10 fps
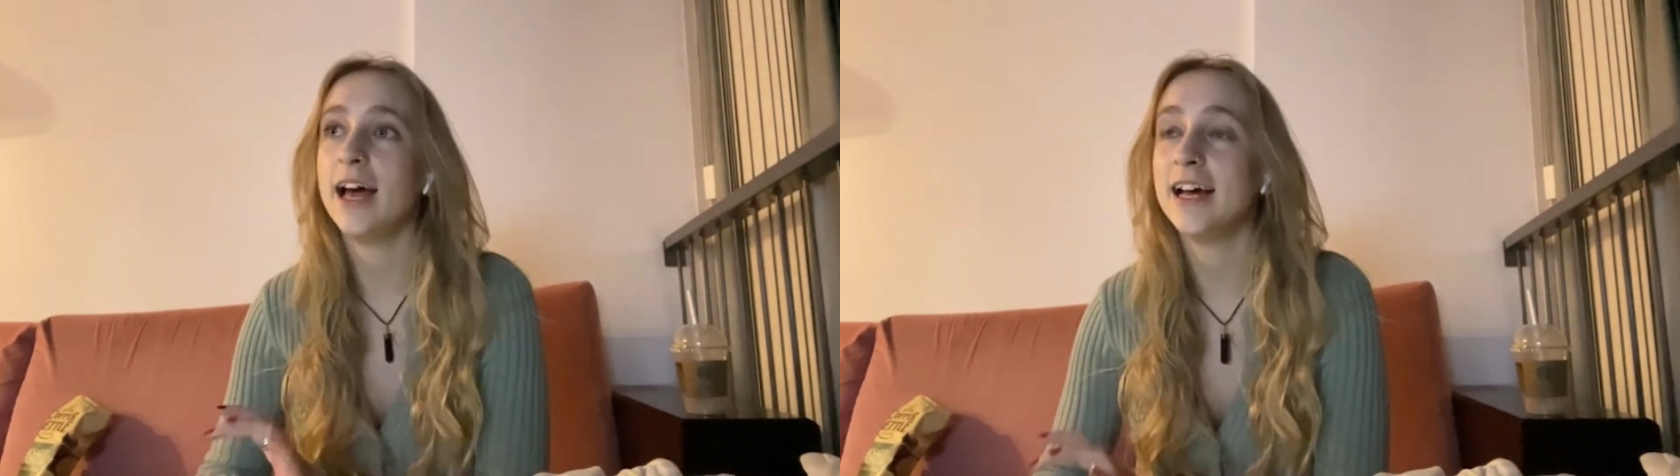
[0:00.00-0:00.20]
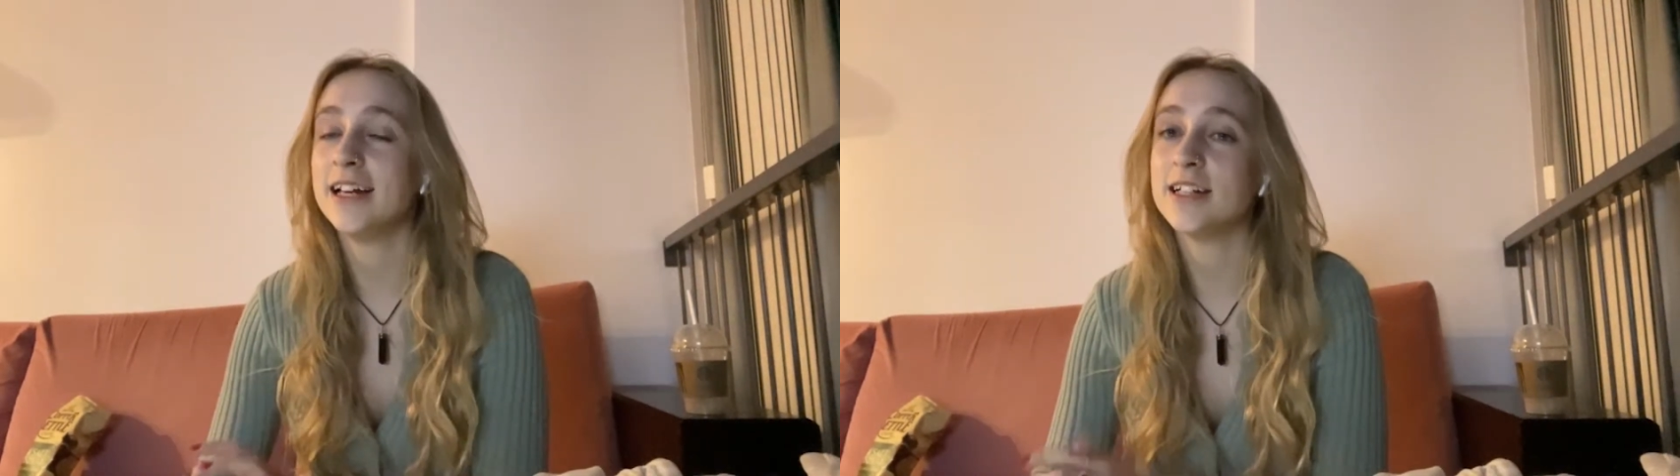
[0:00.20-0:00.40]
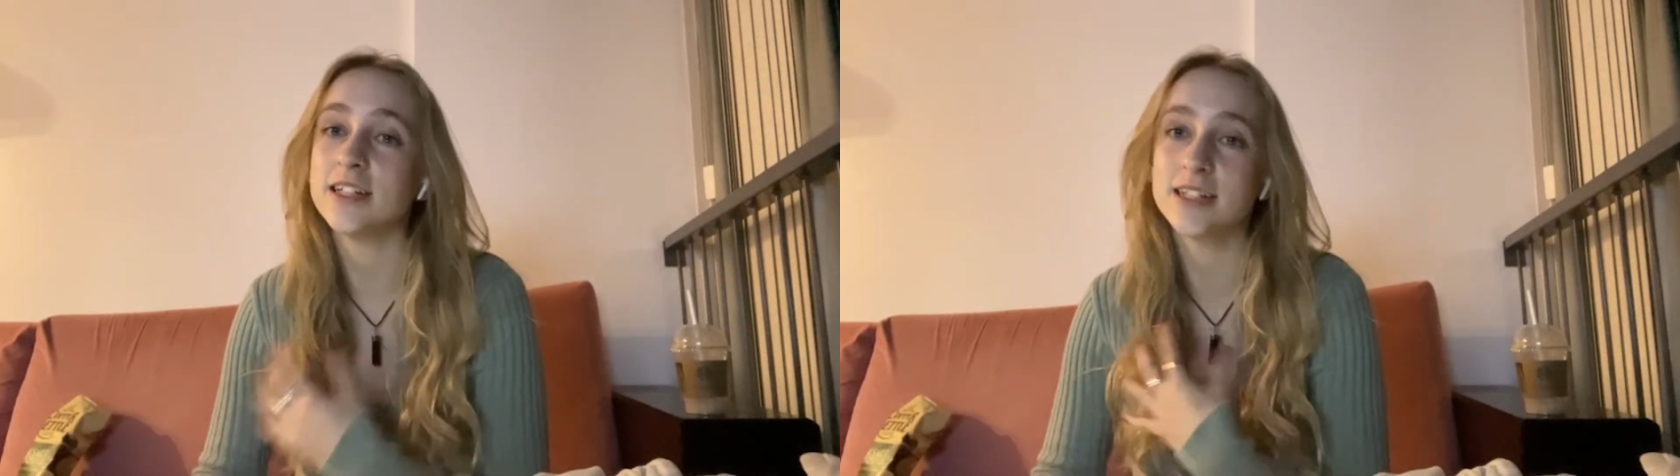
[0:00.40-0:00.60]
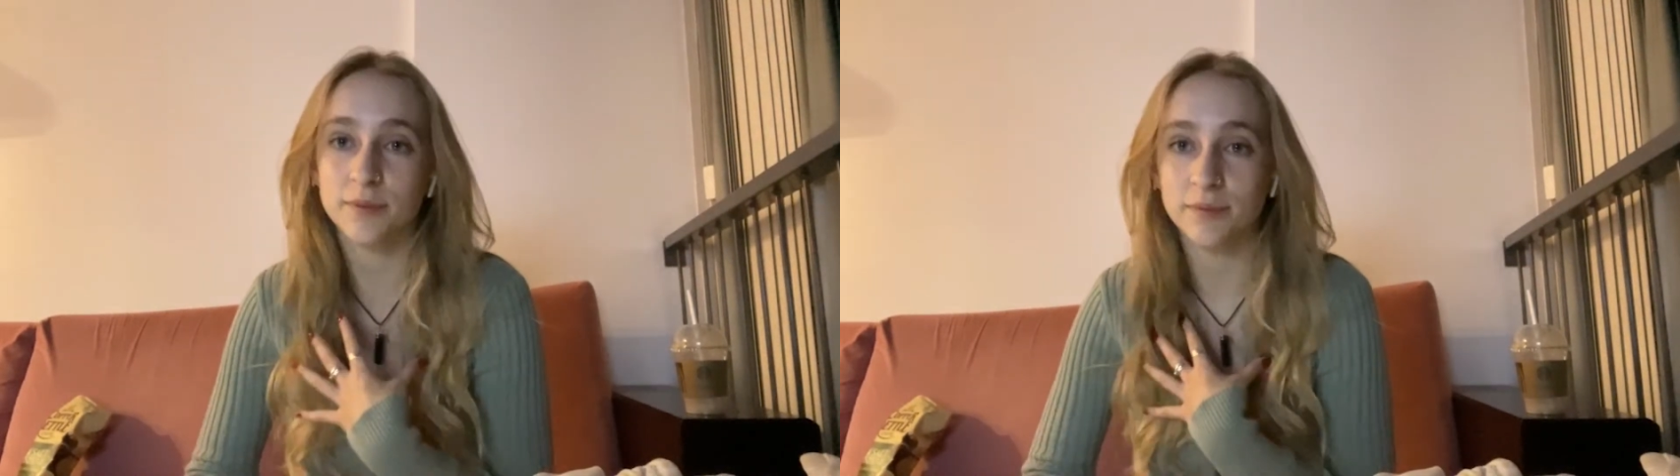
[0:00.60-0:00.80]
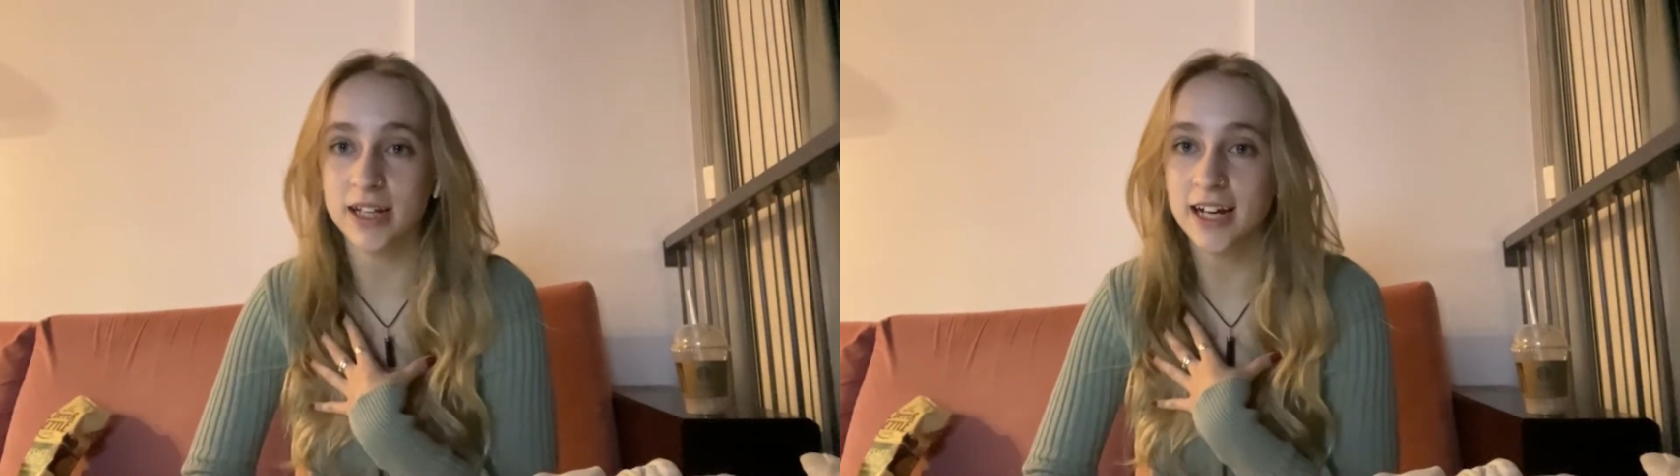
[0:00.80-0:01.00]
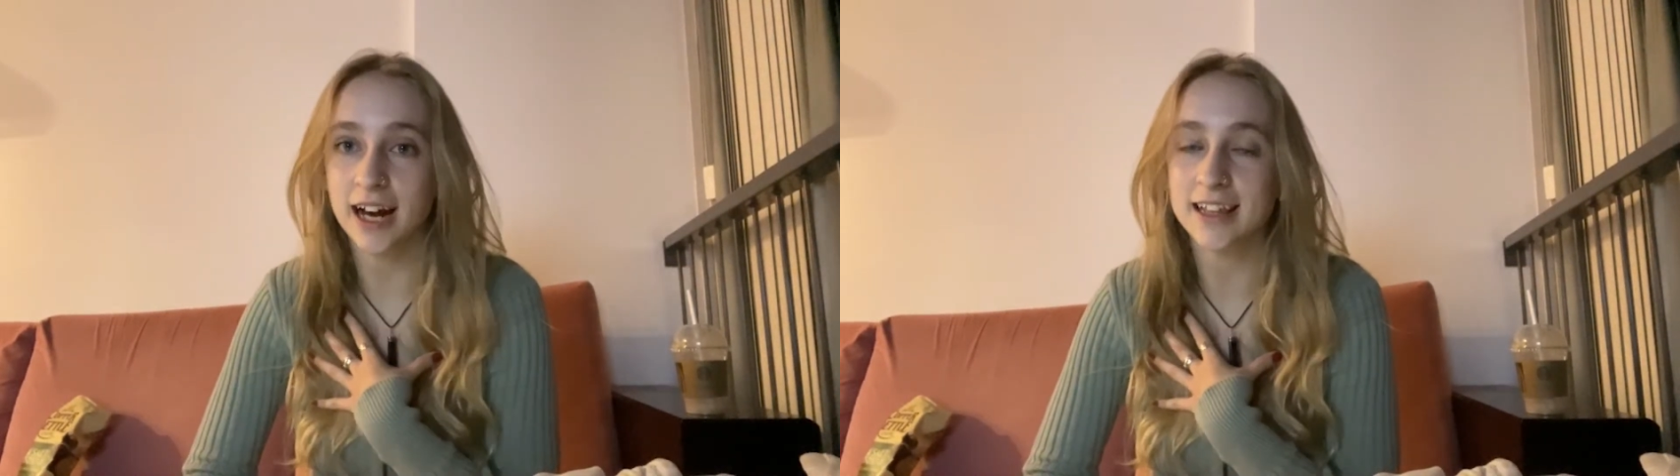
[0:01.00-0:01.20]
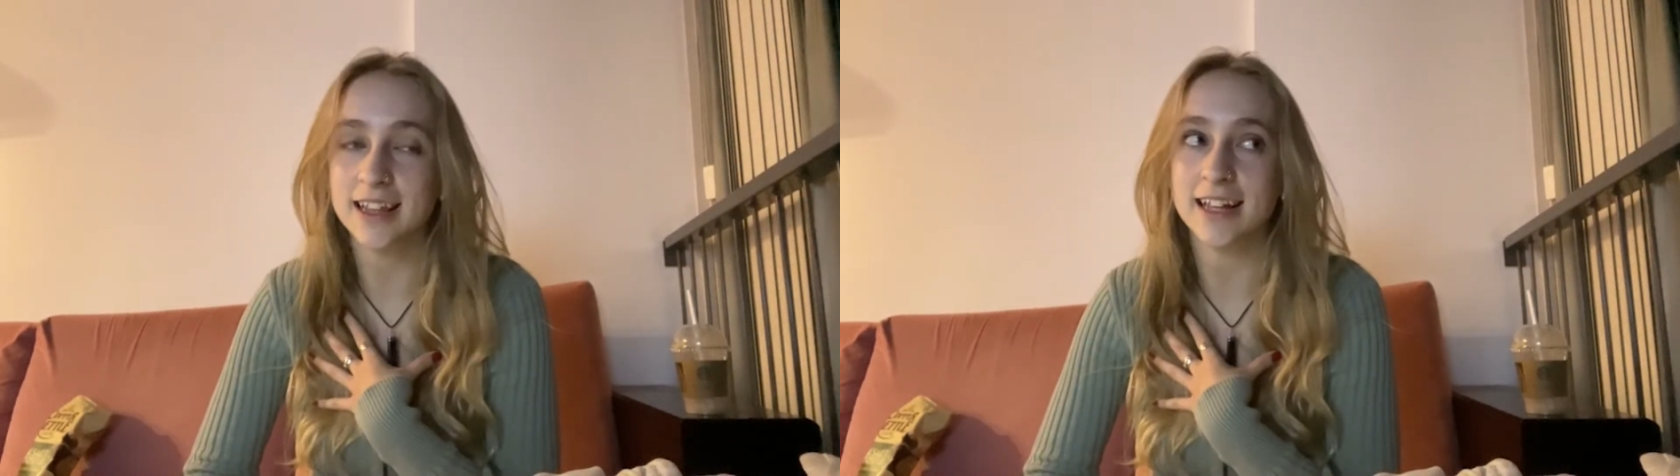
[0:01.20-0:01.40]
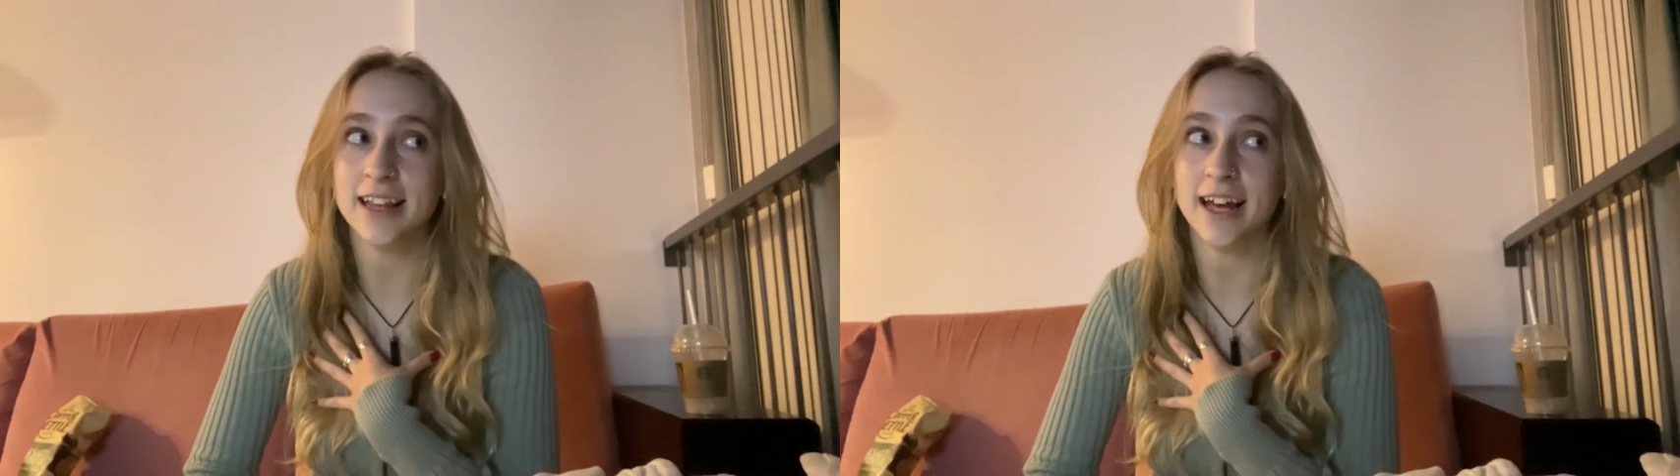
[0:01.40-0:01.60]
And to me, I
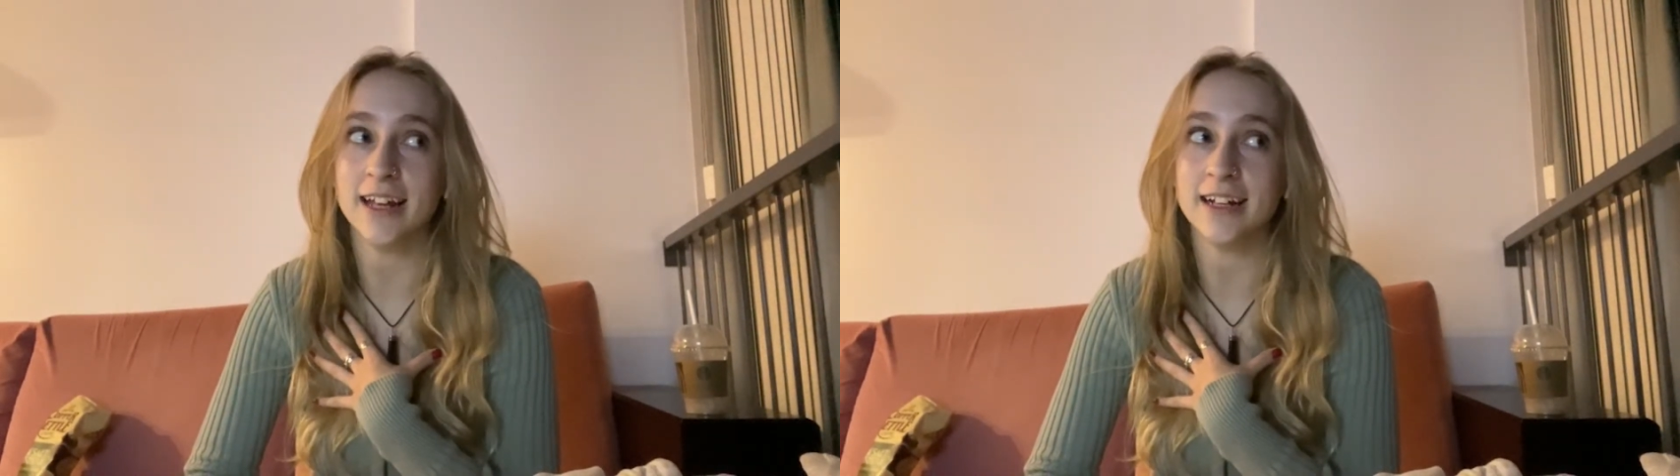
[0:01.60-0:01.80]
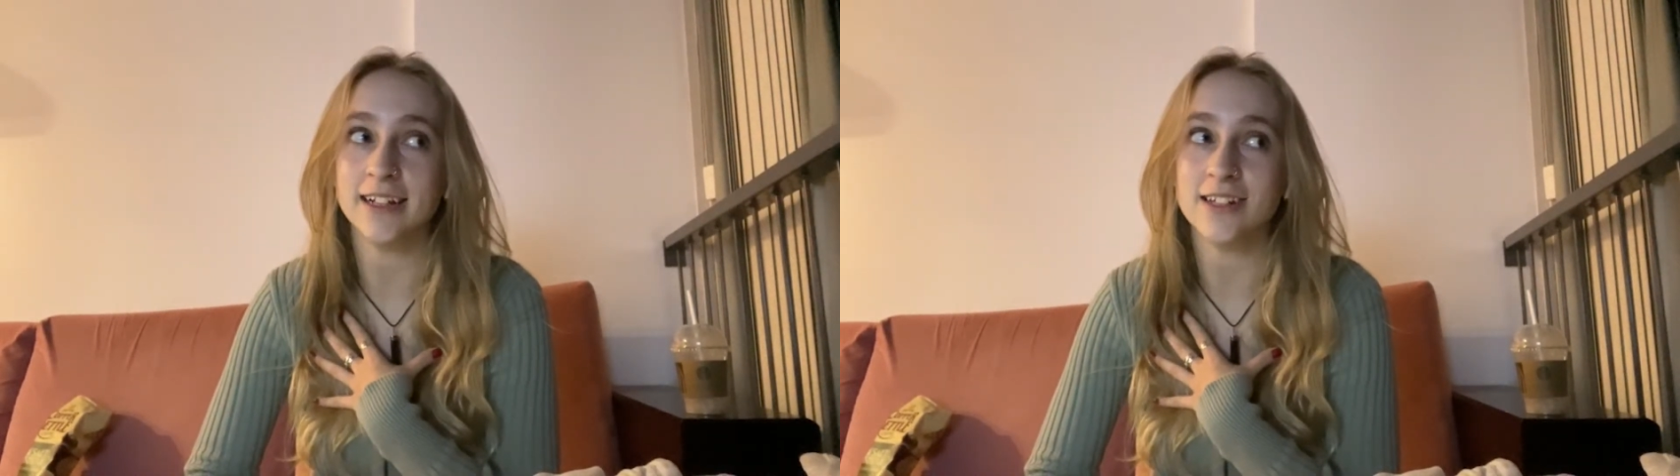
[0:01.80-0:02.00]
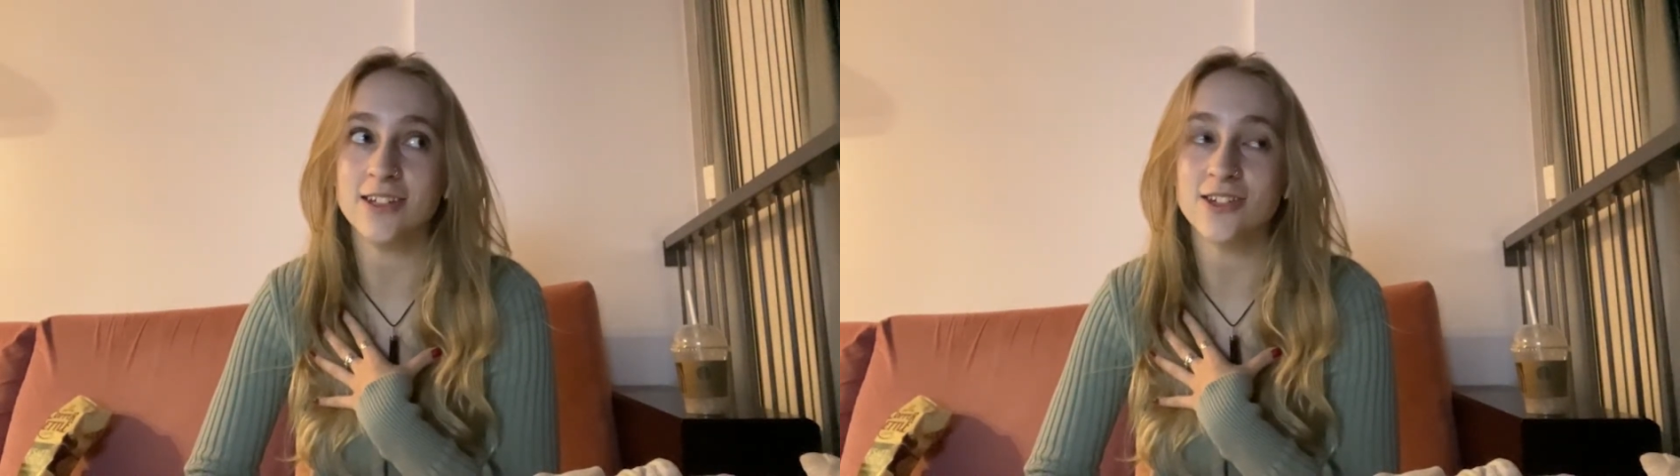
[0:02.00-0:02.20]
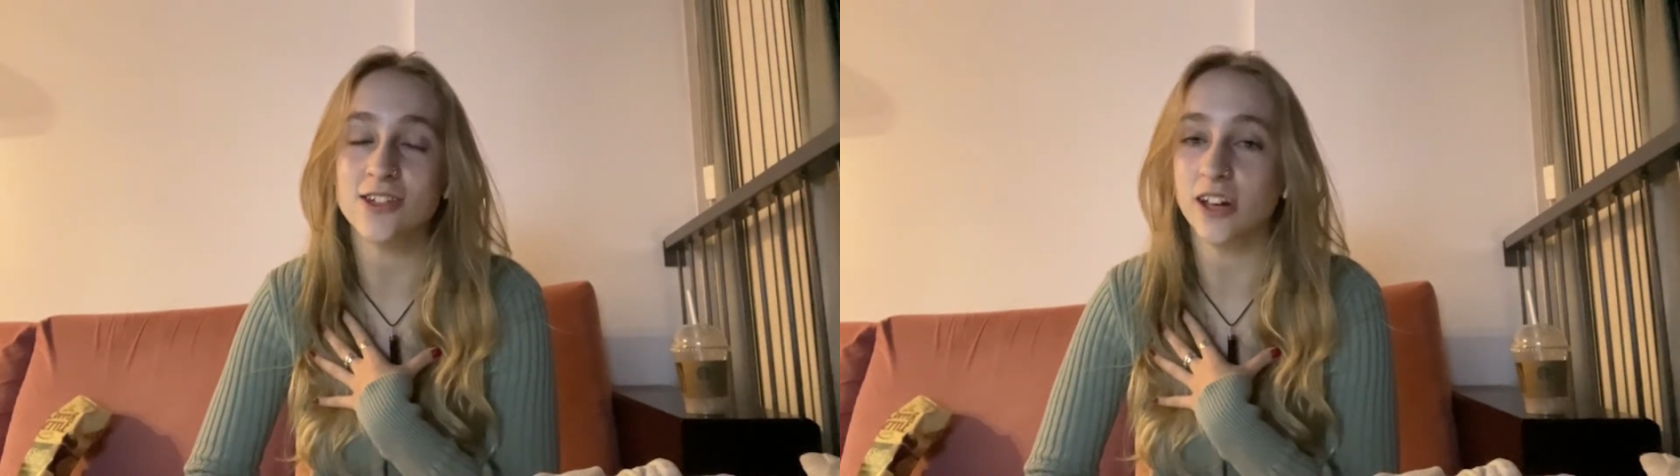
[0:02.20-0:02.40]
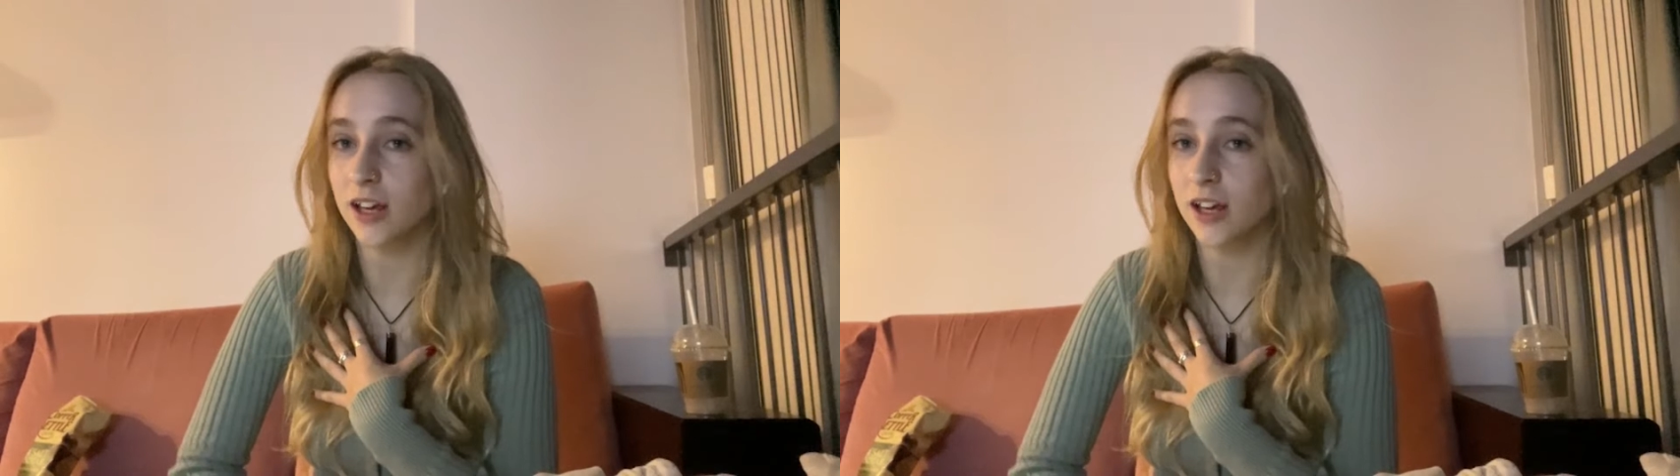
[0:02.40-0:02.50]
think that is